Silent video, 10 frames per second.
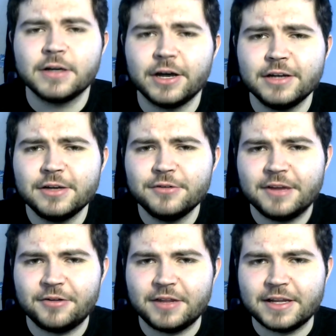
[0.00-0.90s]
Kylo's
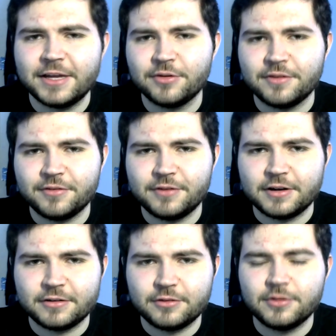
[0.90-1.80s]
now the leader of the
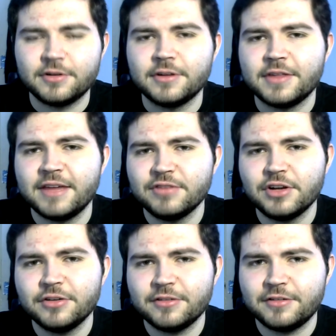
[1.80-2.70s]
First Order. They've
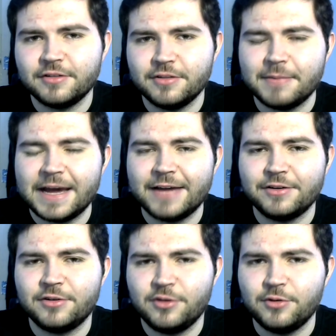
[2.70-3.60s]
lost the
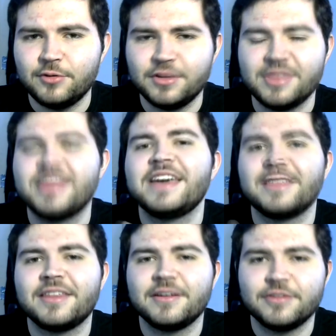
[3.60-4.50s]
man who can
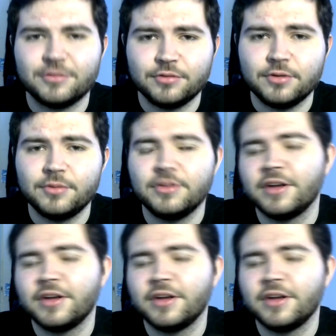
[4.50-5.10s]
think things through.